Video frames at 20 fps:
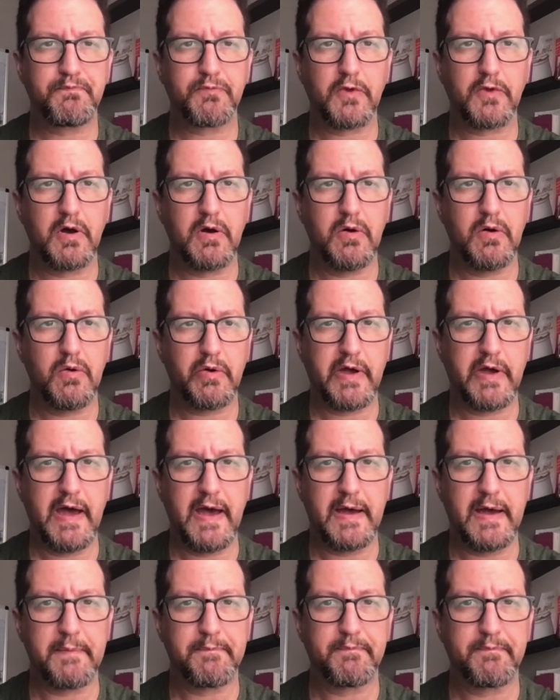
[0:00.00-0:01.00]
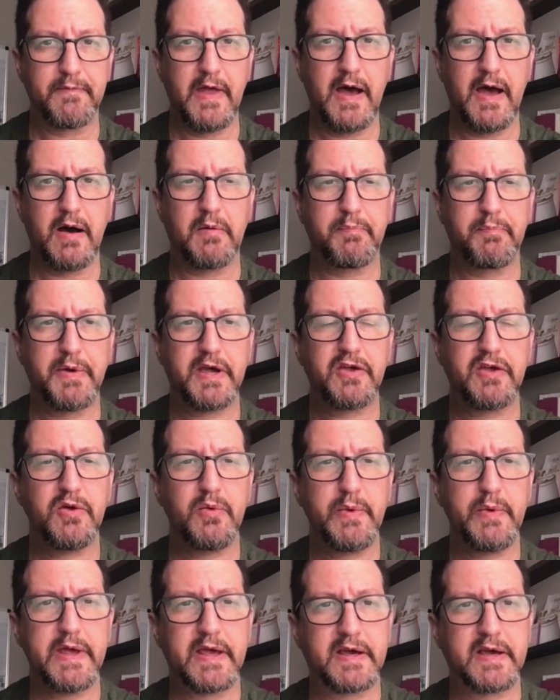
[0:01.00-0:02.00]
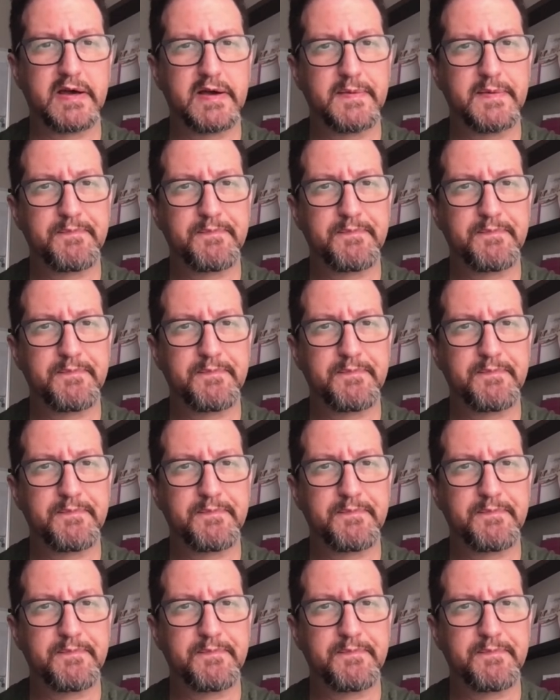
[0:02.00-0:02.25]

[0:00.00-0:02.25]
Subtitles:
Okay, now pick of the week.